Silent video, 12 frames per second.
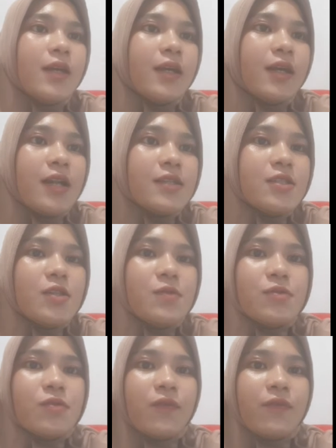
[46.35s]

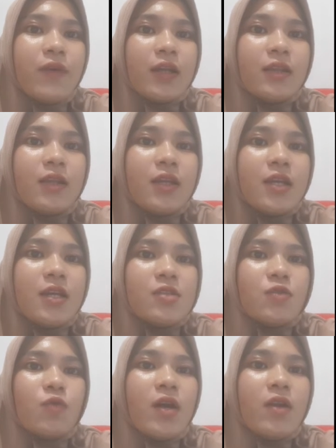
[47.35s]
Calcium sulfate
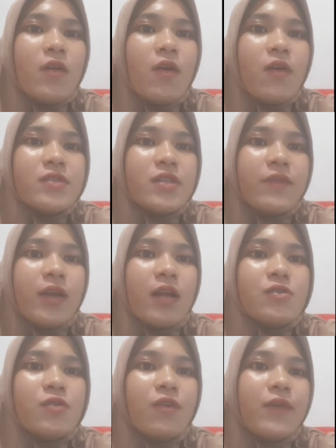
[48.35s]
is one of
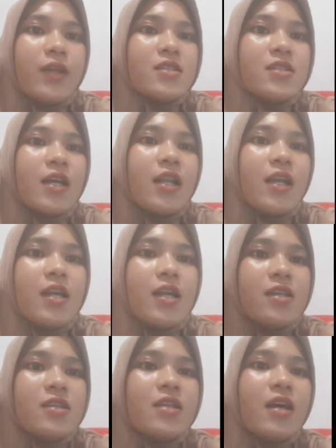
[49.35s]
several sulfate scales
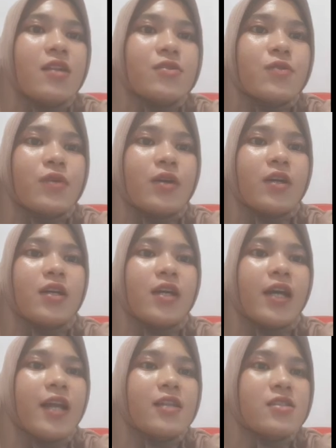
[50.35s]
and is also
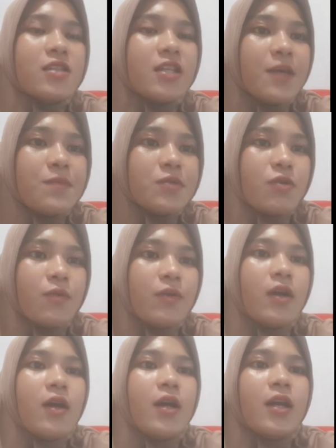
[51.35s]
called gypsum.
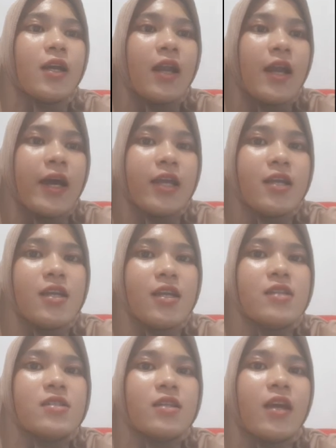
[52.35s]
Like
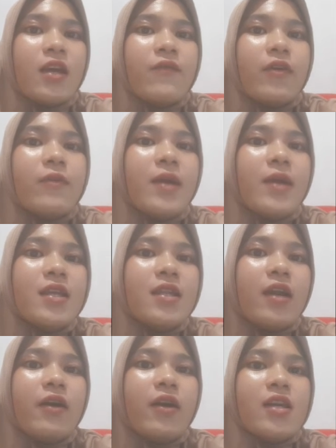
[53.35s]
it can form
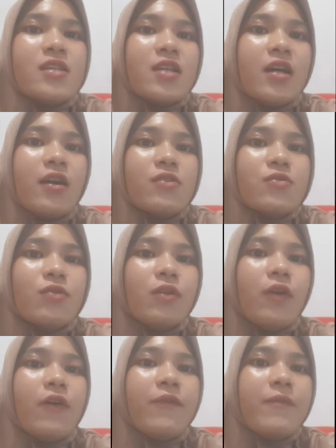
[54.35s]
either as a
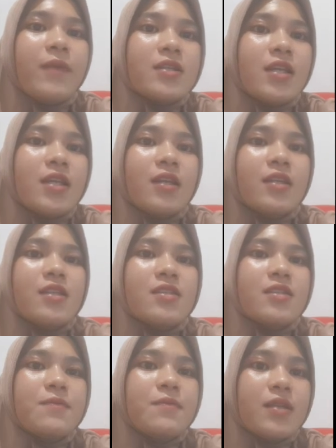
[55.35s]
result of mixing
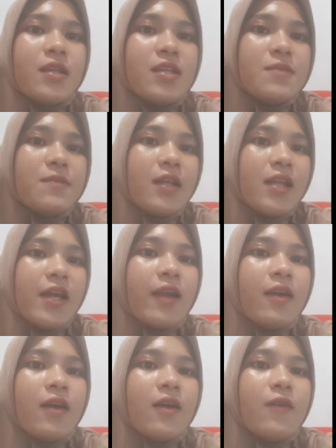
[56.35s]
dissimilar
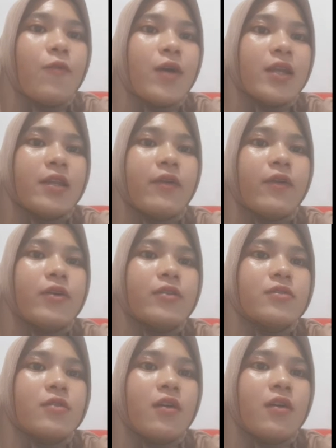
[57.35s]
water
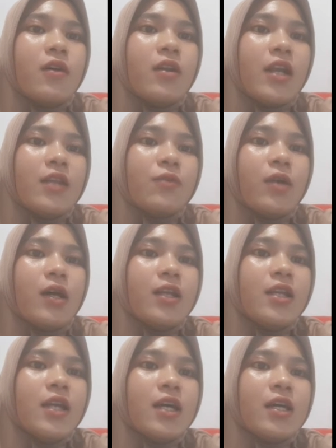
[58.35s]
or
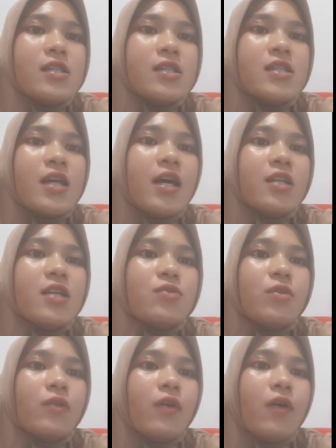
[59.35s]
naturally as a
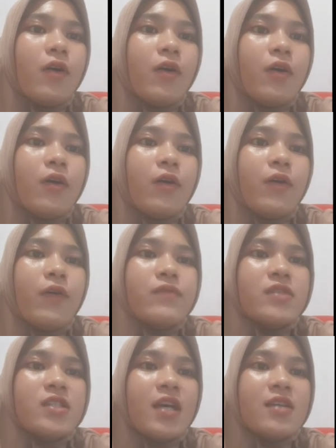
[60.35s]
result of
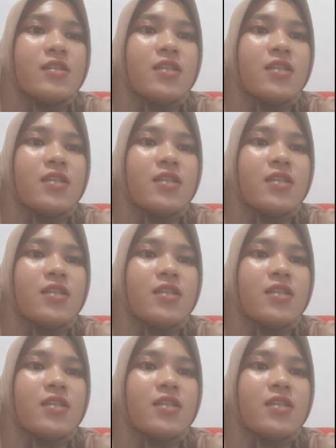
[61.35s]
change